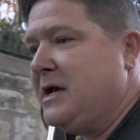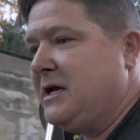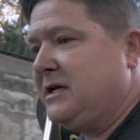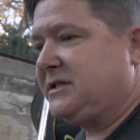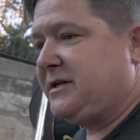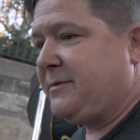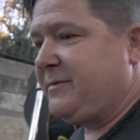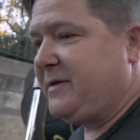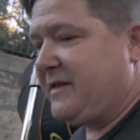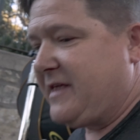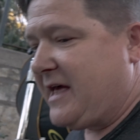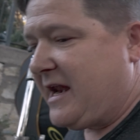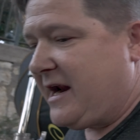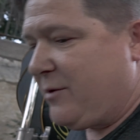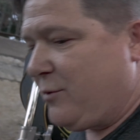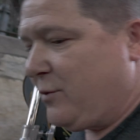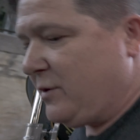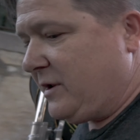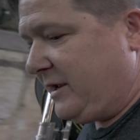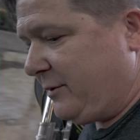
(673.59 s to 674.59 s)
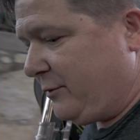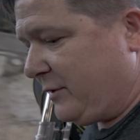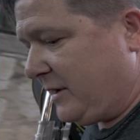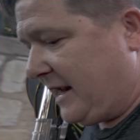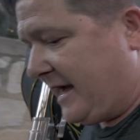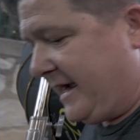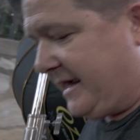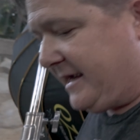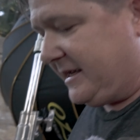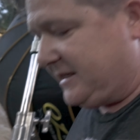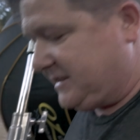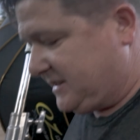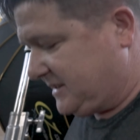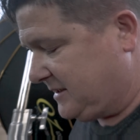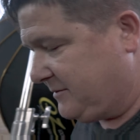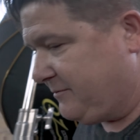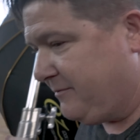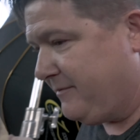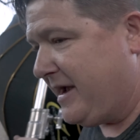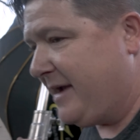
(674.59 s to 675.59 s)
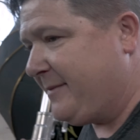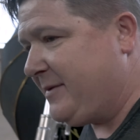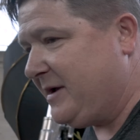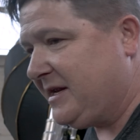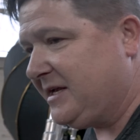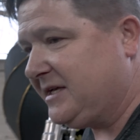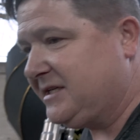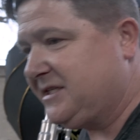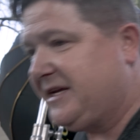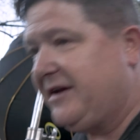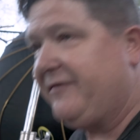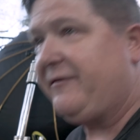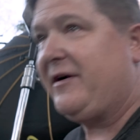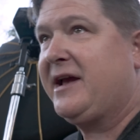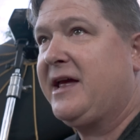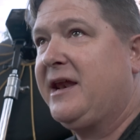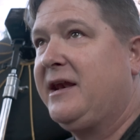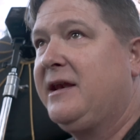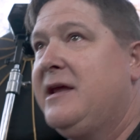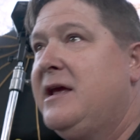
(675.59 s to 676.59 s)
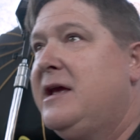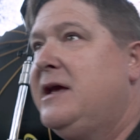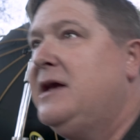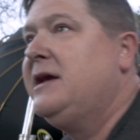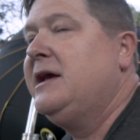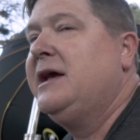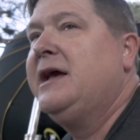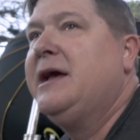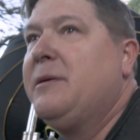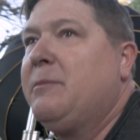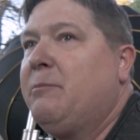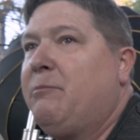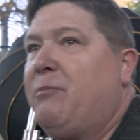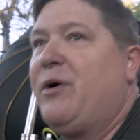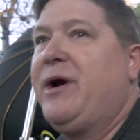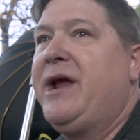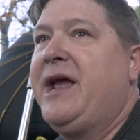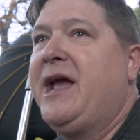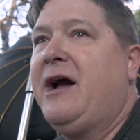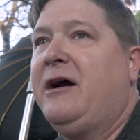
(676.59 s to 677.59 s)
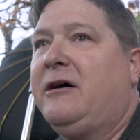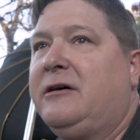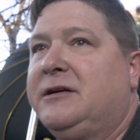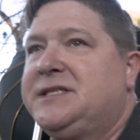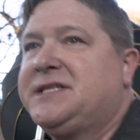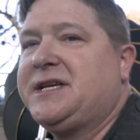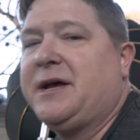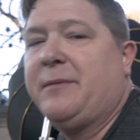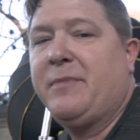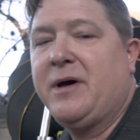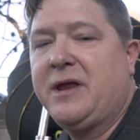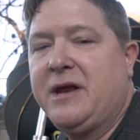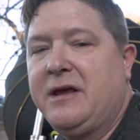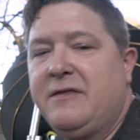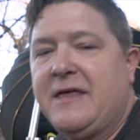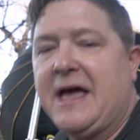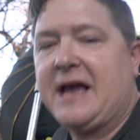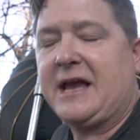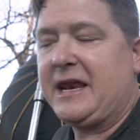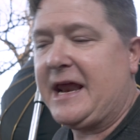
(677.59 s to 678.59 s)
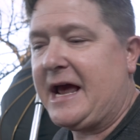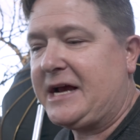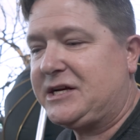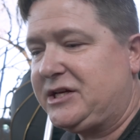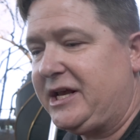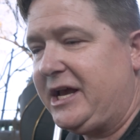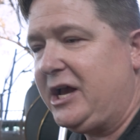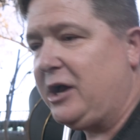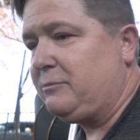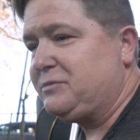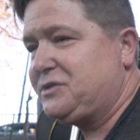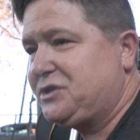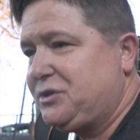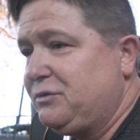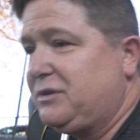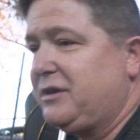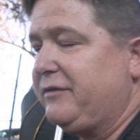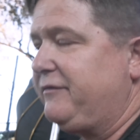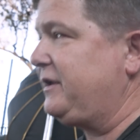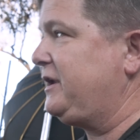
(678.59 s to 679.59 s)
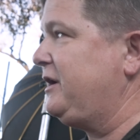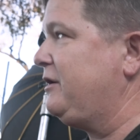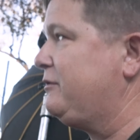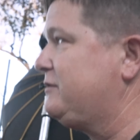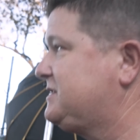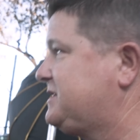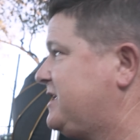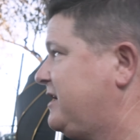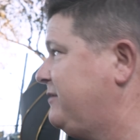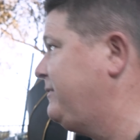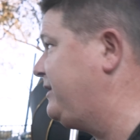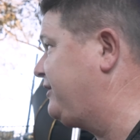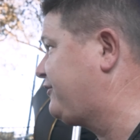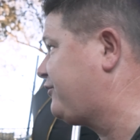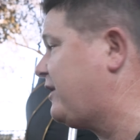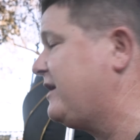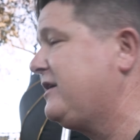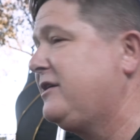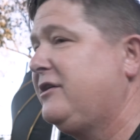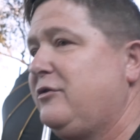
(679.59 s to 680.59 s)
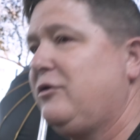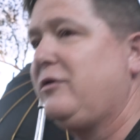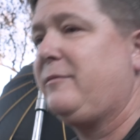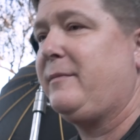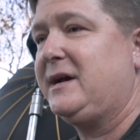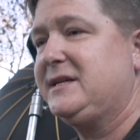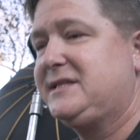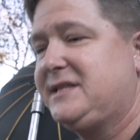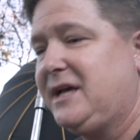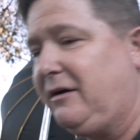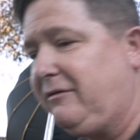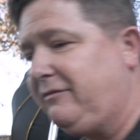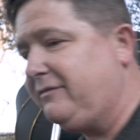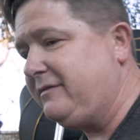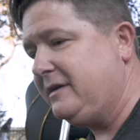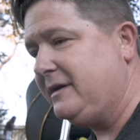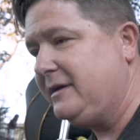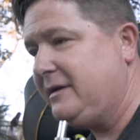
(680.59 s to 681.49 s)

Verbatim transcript: Something that I really would like is maybe to see if I can bring on somebody that can actually help shoot the video instead of me trying to do it myself.